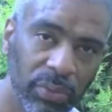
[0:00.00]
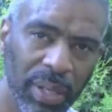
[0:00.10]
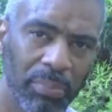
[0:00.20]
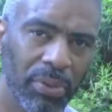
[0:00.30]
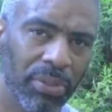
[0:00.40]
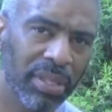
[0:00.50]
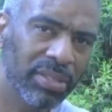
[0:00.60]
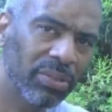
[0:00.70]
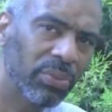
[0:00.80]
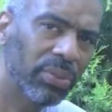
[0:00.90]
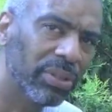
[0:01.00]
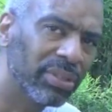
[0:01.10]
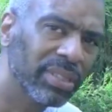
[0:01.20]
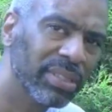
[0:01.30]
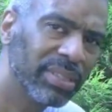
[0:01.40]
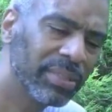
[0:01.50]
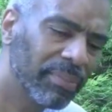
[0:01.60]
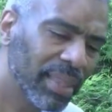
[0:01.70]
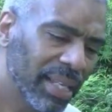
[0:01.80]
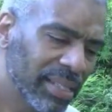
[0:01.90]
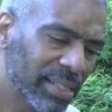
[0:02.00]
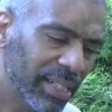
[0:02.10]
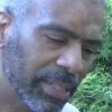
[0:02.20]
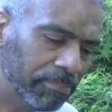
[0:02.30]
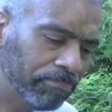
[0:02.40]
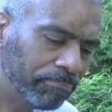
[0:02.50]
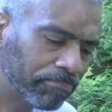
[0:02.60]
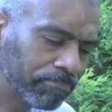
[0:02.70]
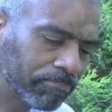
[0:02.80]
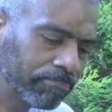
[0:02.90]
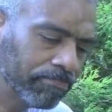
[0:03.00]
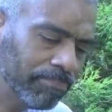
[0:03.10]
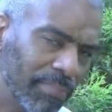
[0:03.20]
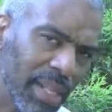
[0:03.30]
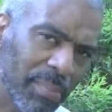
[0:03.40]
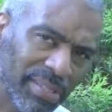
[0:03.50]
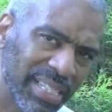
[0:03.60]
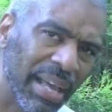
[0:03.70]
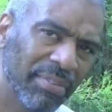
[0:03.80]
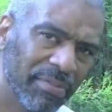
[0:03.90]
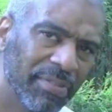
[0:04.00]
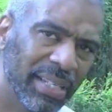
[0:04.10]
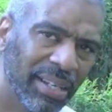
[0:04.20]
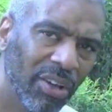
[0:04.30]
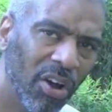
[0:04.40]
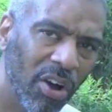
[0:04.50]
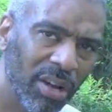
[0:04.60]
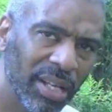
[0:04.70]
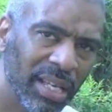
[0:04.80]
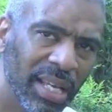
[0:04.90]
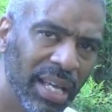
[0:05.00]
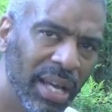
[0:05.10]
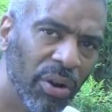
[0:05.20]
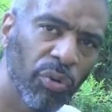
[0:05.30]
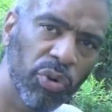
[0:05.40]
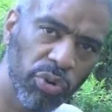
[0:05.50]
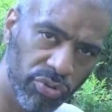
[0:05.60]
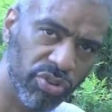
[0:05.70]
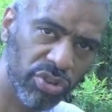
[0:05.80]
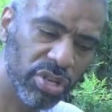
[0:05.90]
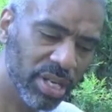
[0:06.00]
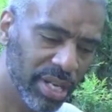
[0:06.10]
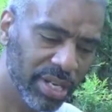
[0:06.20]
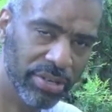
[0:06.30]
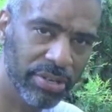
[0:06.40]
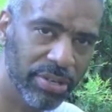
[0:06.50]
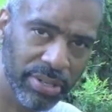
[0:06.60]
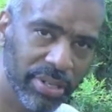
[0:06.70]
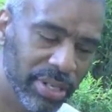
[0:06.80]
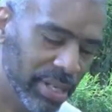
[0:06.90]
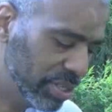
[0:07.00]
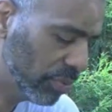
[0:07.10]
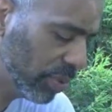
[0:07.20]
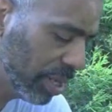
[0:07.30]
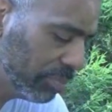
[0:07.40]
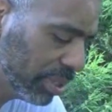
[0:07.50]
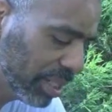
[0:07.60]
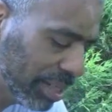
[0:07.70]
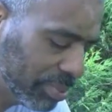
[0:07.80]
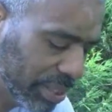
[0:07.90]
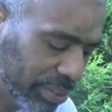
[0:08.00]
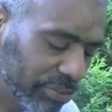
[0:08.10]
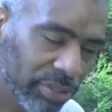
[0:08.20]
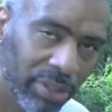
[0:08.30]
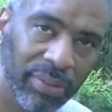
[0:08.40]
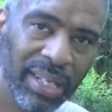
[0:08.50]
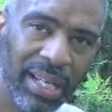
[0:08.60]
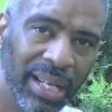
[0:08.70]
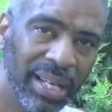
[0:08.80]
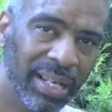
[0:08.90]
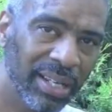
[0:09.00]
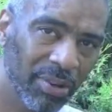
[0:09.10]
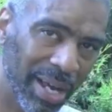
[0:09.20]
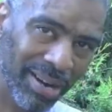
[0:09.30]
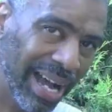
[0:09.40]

the way bull thistle works is it's about 7 feet long roots under what I'm pulling up here. So no matter